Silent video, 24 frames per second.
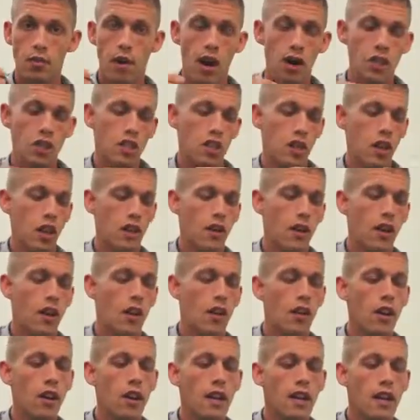impression on
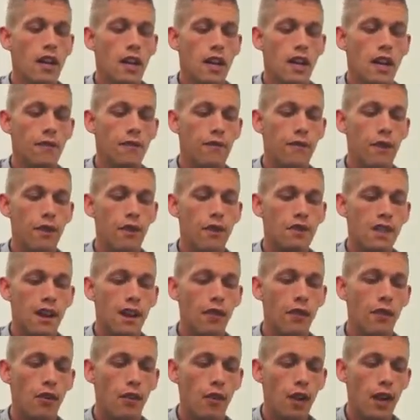there. If
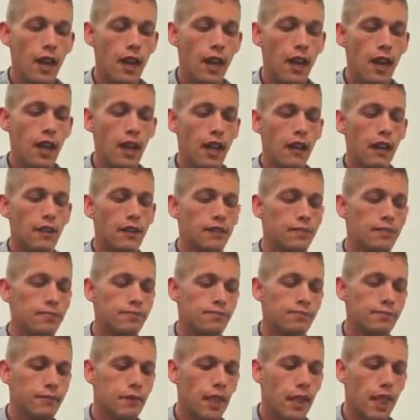there's ever a
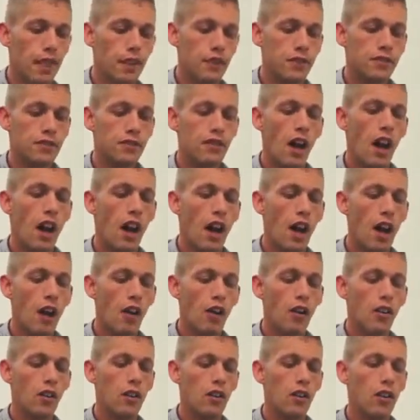
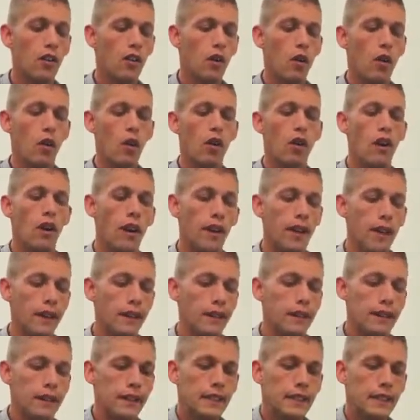scar or